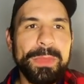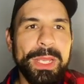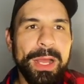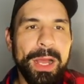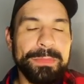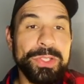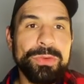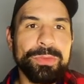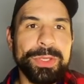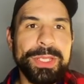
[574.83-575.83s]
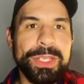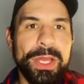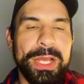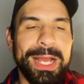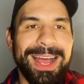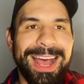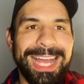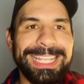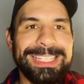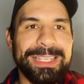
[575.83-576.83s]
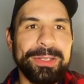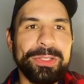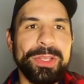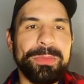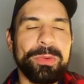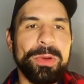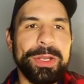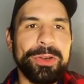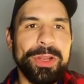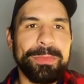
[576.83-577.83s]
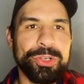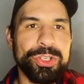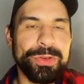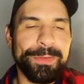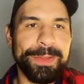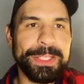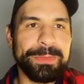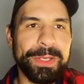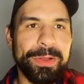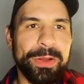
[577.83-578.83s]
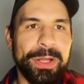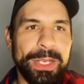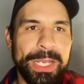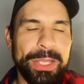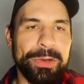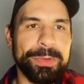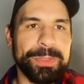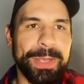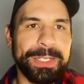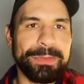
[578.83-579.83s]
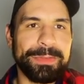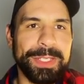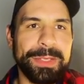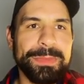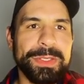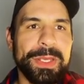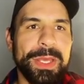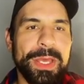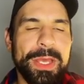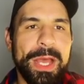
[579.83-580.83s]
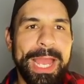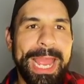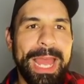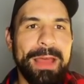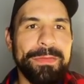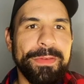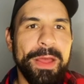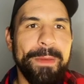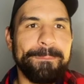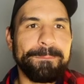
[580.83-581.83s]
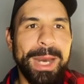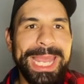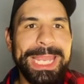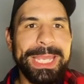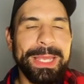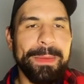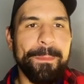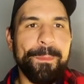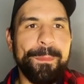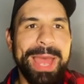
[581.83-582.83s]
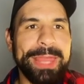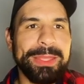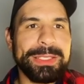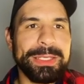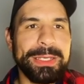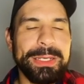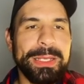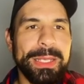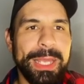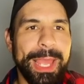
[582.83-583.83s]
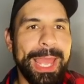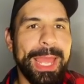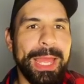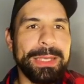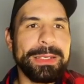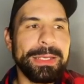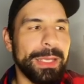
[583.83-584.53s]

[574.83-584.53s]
um, two really uh, highly skilled number one or number two defensemen on their respective teams. I have Mike Matheson and